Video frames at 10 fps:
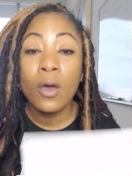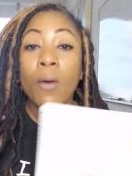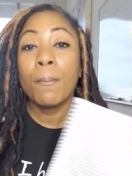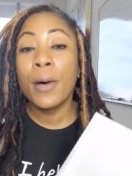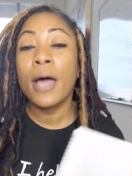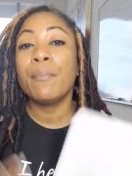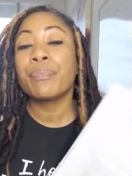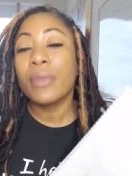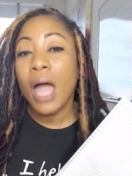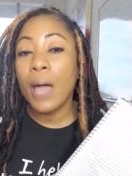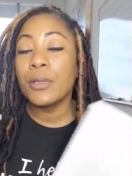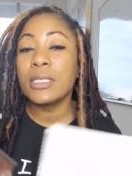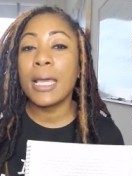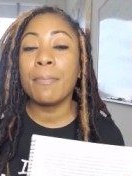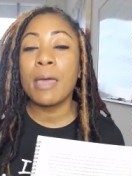but I would
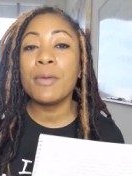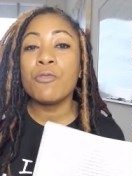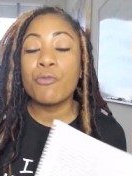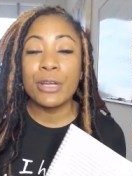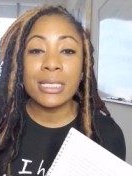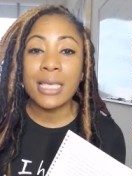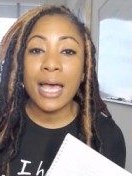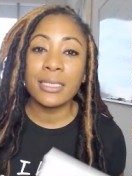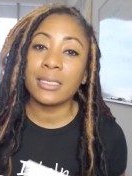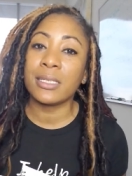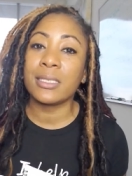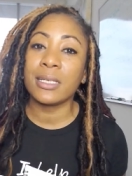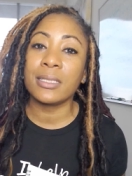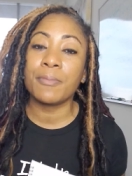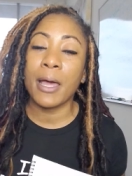say maybe resize it to
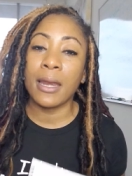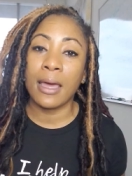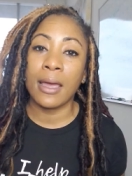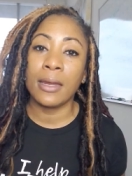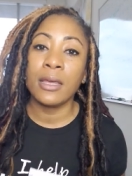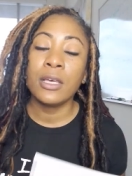six by nine